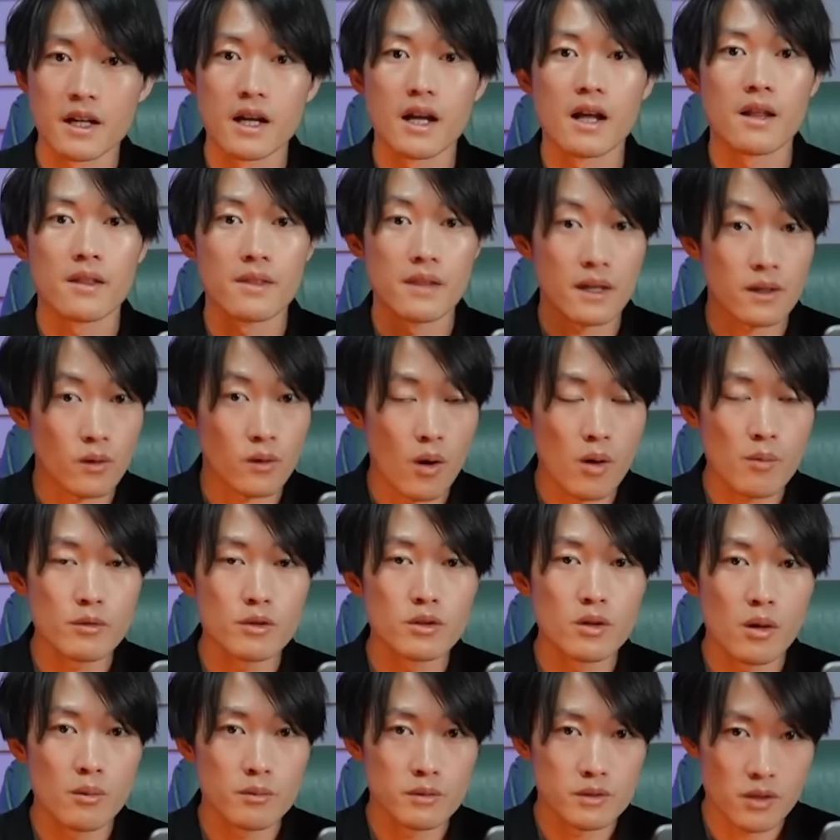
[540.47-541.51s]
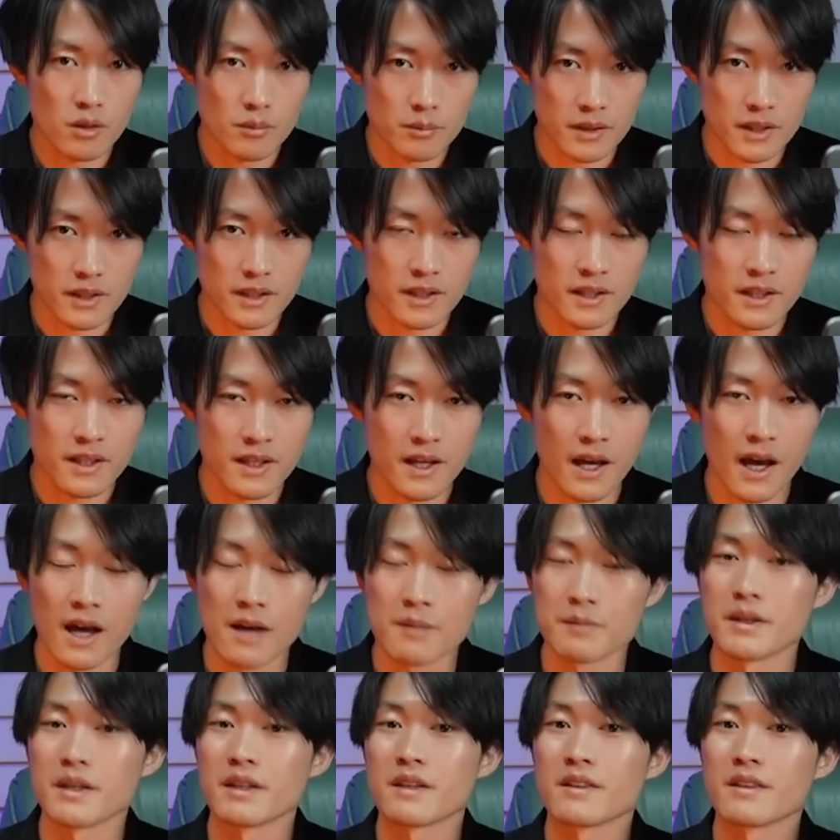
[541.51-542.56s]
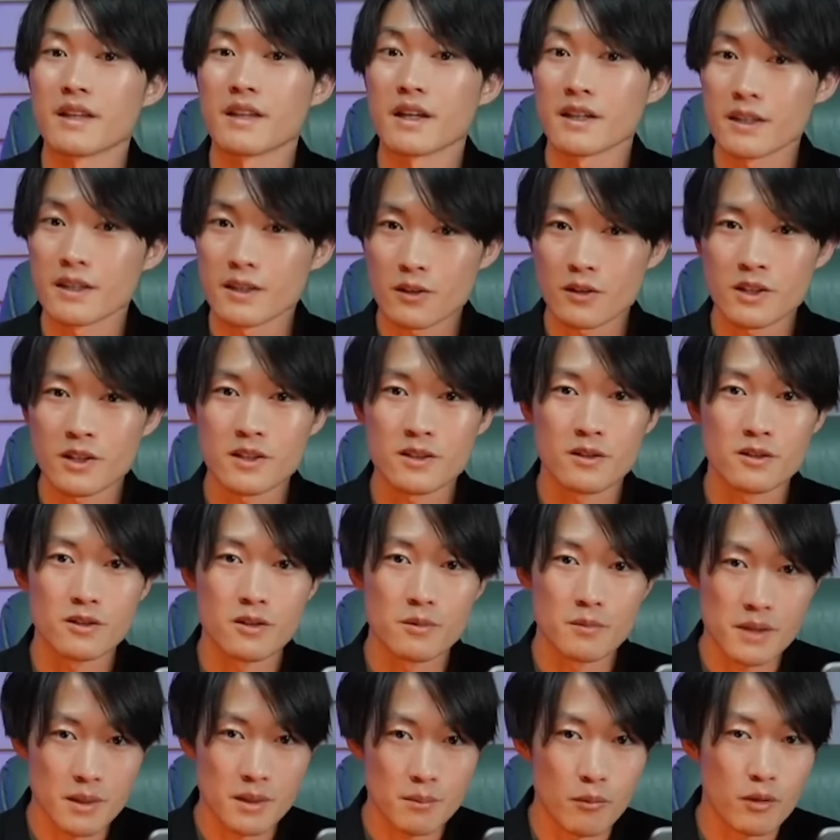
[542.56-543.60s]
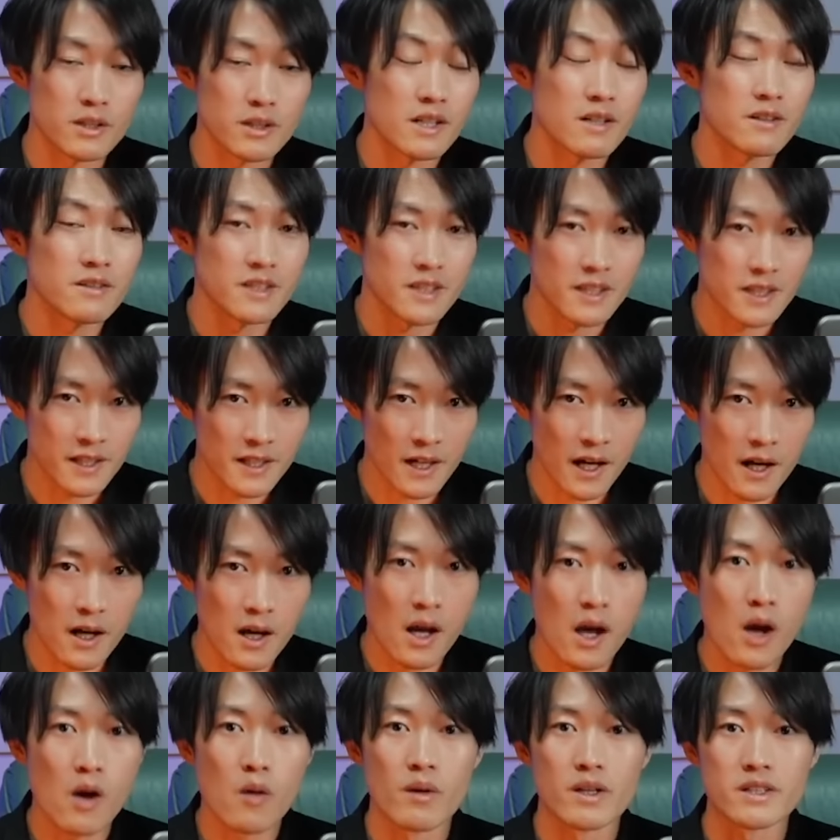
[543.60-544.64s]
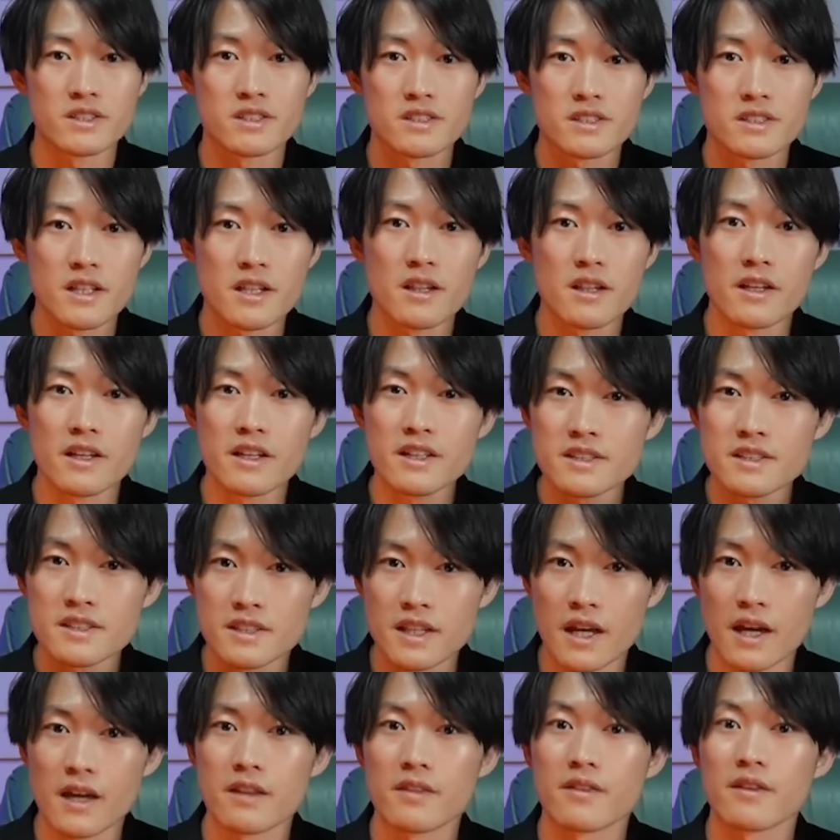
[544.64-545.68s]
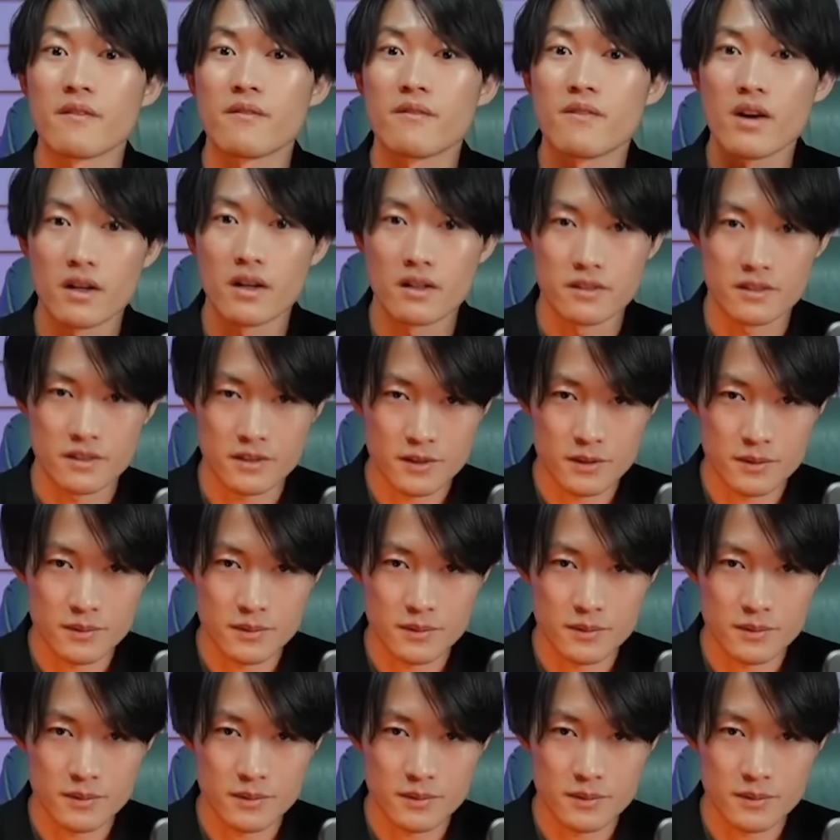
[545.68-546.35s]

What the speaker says: the Gomu Gomu no Mi, the Hito Hito no Mi model Nika, was still inside the vault.